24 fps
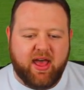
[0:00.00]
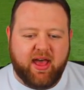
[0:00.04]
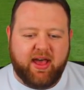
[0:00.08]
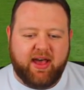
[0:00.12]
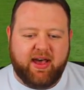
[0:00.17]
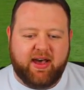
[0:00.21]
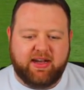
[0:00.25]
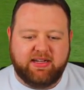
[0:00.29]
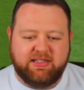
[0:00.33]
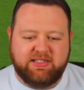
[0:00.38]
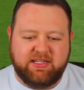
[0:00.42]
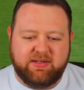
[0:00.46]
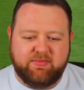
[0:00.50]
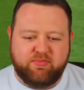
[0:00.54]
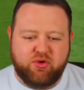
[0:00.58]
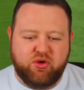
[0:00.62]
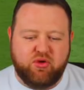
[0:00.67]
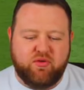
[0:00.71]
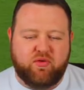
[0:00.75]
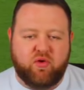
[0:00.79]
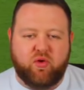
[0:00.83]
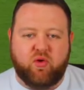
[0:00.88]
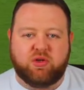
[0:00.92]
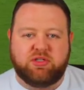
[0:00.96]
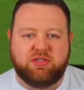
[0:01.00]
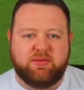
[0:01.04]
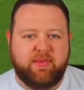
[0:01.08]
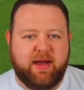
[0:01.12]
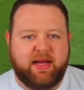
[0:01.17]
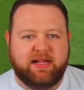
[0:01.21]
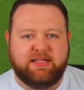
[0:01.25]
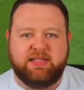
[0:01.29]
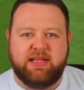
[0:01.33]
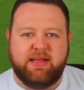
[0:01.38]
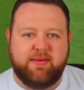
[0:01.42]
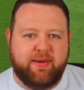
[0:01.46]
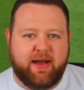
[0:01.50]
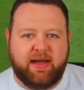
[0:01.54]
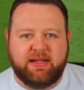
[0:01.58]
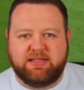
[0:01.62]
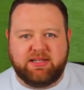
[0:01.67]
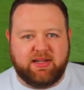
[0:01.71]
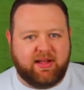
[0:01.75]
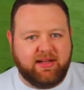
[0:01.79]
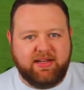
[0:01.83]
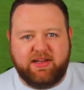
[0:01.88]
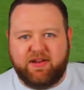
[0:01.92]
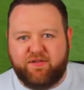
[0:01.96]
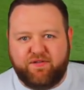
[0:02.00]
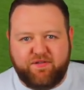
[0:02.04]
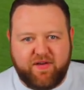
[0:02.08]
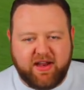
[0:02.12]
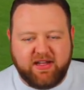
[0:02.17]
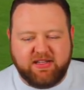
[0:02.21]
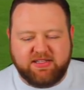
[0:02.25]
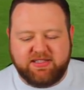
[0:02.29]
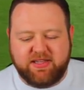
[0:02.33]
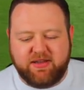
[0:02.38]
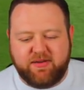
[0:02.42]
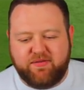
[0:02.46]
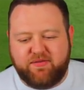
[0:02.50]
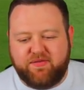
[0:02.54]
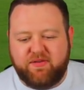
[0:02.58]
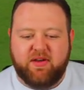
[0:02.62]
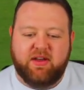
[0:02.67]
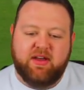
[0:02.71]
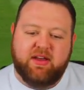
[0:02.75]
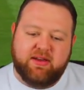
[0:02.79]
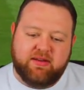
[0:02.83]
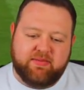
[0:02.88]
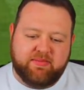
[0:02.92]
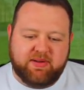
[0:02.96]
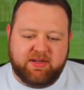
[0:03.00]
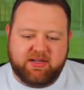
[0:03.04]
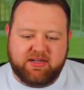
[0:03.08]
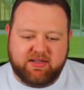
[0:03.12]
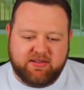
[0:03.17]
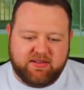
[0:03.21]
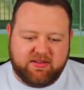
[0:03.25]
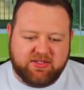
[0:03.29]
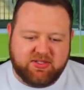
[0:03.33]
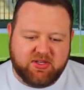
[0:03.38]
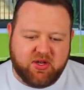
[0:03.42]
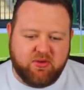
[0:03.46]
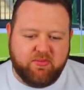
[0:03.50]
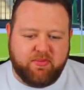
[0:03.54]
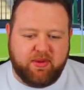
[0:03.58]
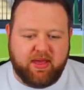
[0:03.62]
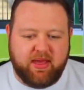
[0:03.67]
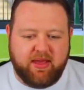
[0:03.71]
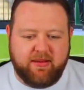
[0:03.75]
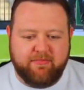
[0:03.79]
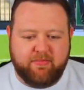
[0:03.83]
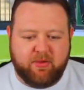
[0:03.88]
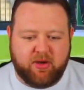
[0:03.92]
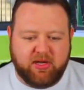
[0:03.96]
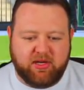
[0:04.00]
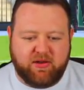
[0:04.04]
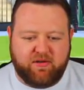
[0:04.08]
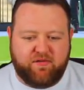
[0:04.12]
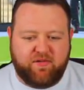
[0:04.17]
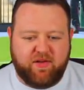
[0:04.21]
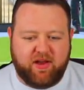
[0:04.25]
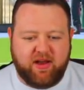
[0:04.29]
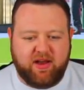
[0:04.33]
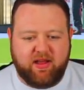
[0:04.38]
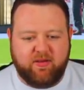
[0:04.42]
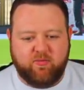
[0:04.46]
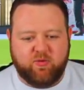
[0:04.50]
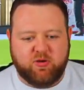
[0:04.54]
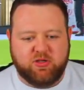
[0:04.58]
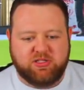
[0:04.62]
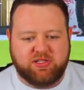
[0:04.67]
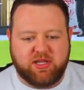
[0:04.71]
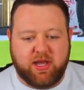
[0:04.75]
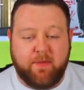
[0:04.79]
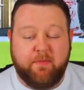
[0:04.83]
Uh, I did move automatically back to like defensive, But so be it. My defending was